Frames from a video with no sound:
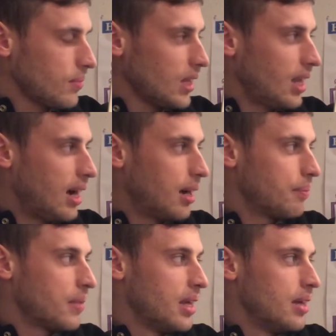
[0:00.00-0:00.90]

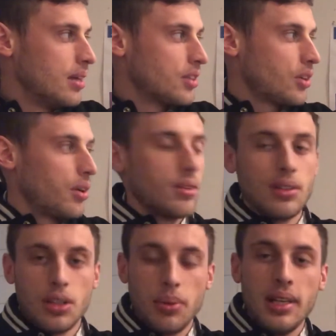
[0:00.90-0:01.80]
So
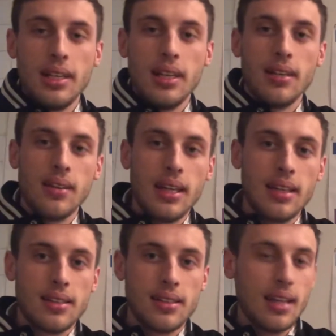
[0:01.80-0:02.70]
liquidity
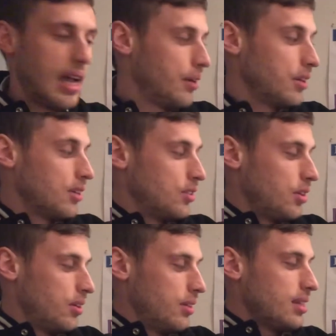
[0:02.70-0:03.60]
is how you can
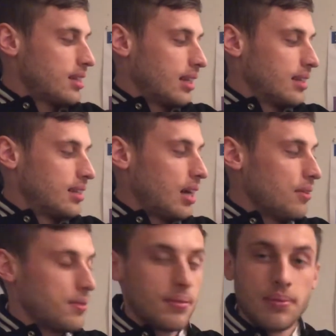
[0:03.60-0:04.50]
turn this kind of
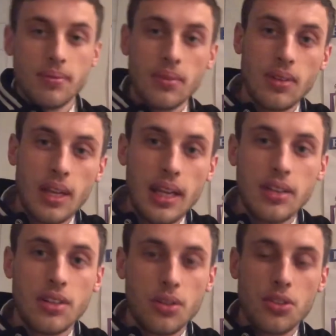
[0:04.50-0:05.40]
stuff
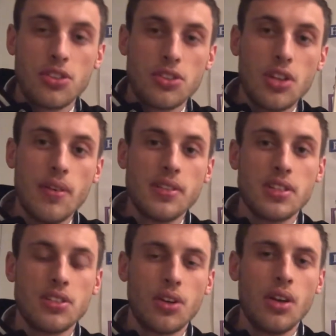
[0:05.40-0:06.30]
into goods and services.
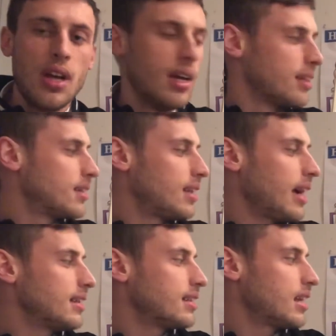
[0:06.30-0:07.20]
So
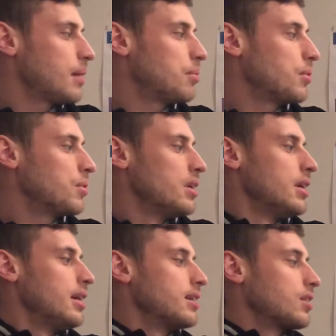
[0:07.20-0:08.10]
today's example
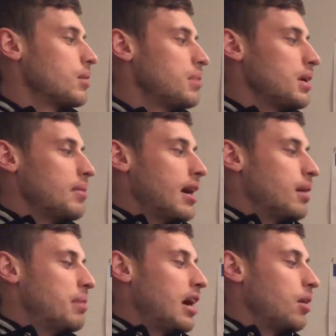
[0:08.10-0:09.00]
is going to be about a
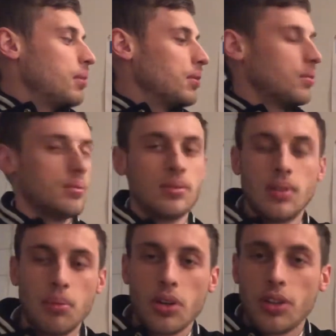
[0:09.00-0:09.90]
power bill.
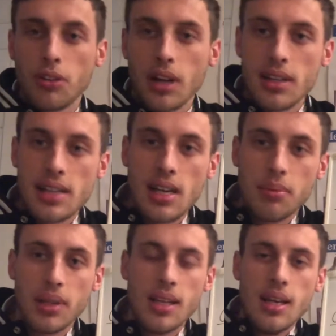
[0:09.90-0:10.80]
I'm not going to write it down,
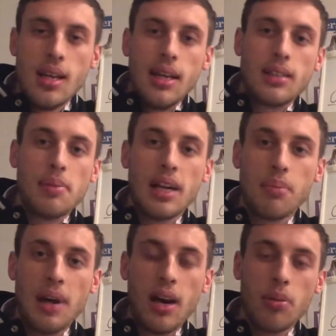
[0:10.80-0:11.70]
but it's about a
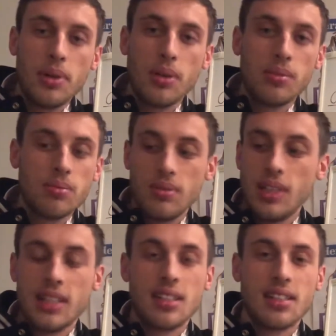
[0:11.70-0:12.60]
power bill.
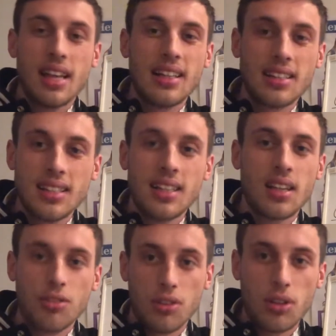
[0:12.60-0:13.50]
Let's just say it's a
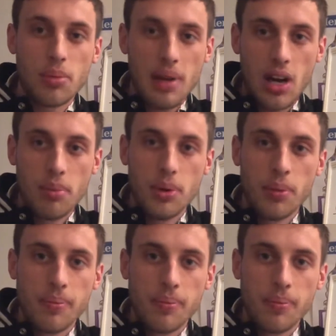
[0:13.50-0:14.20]
$600 power bill.